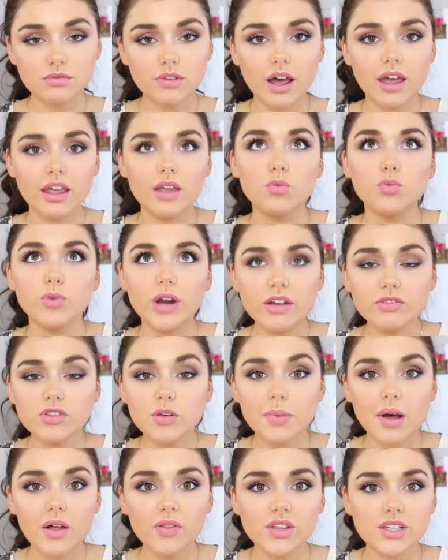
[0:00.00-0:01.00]
I raved
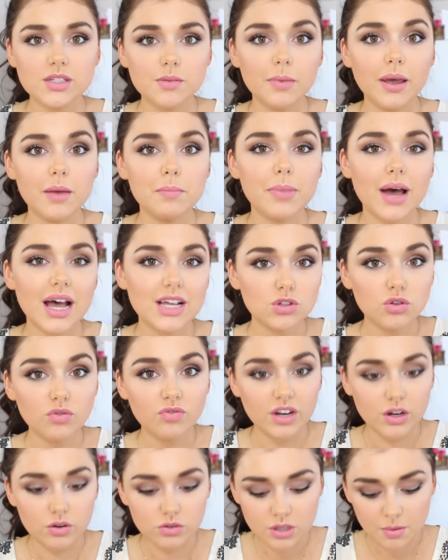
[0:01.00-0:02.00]
about this in my past two
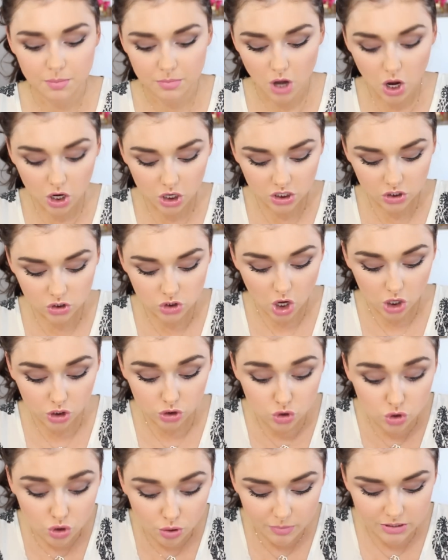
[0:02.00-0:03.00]
videos I'm not gonna
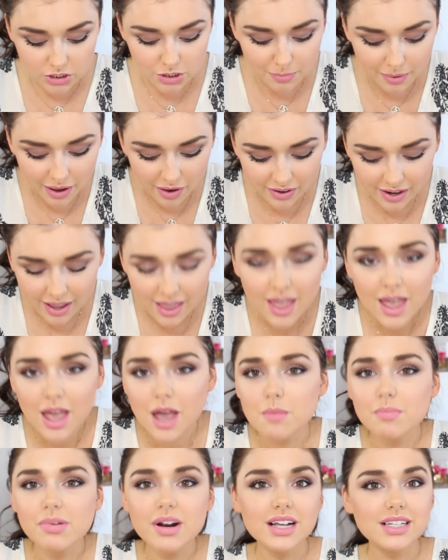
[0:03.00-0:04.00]
talk too much about it
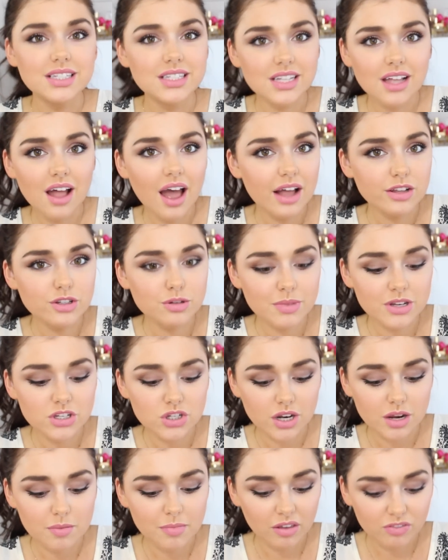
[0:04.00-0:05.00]
but I still had to
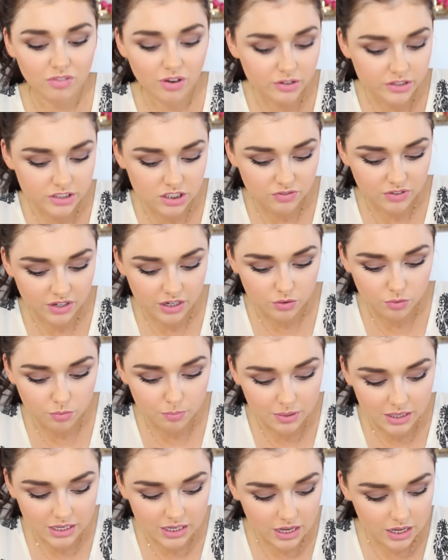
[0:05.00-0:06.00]
mention in my favorites video
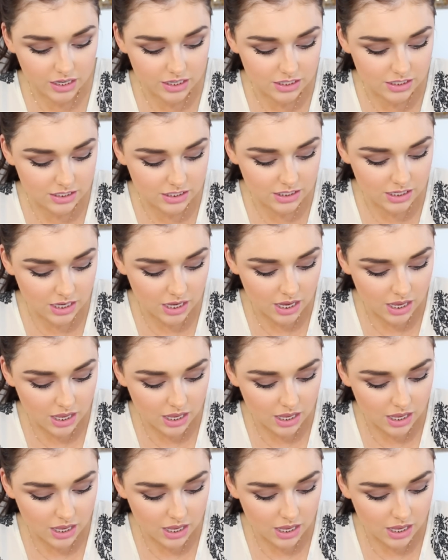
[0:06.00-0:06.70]
because